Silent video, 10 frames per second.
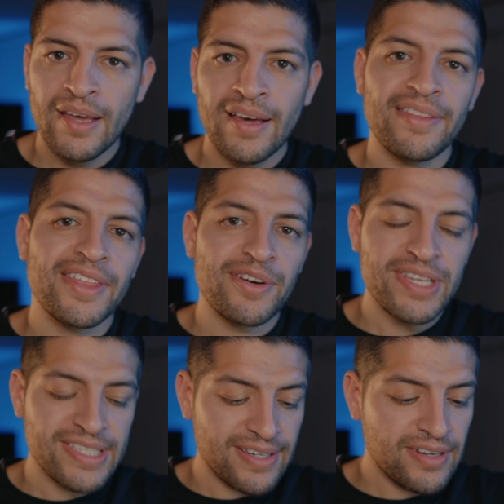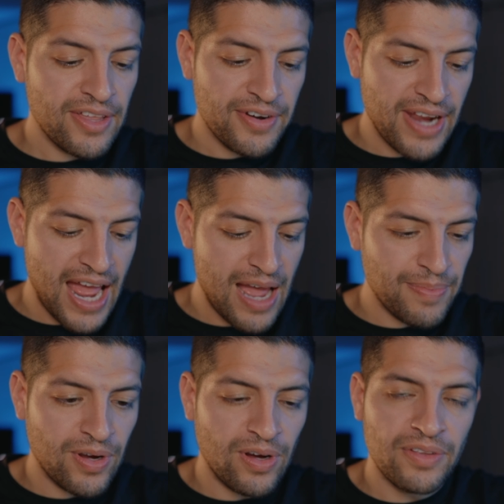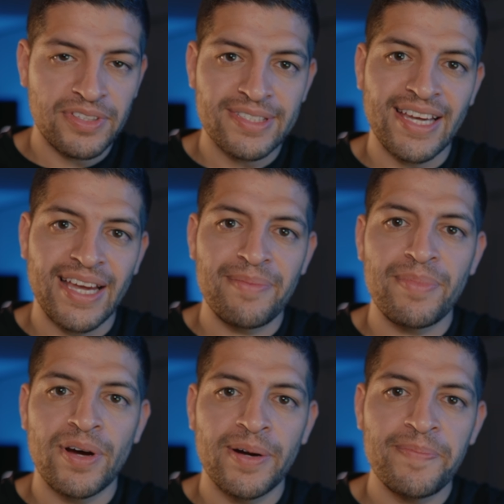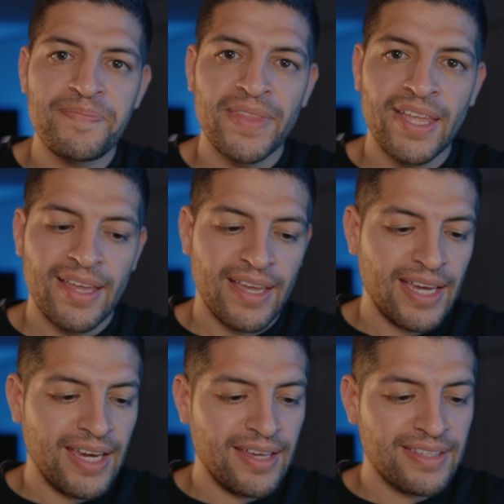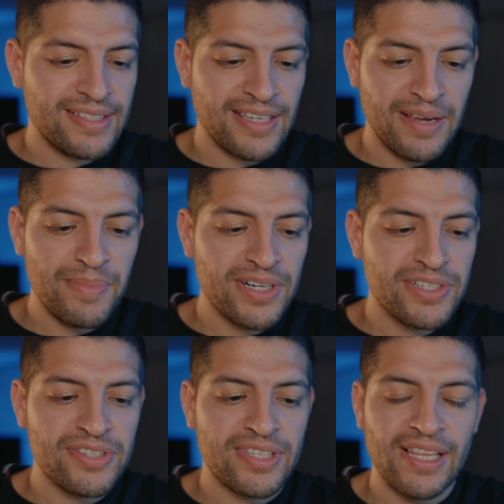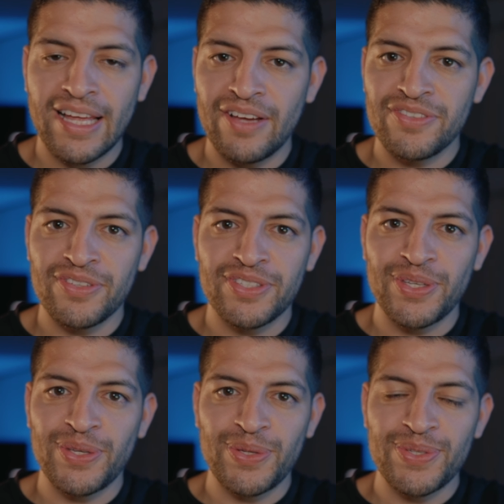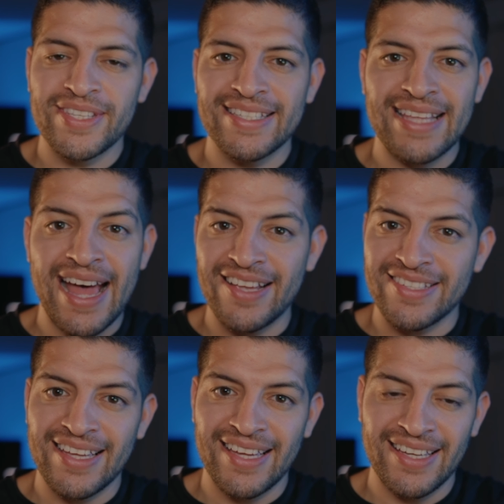There is another app called the Time Bar, and the Time Bar just allows you to use this as a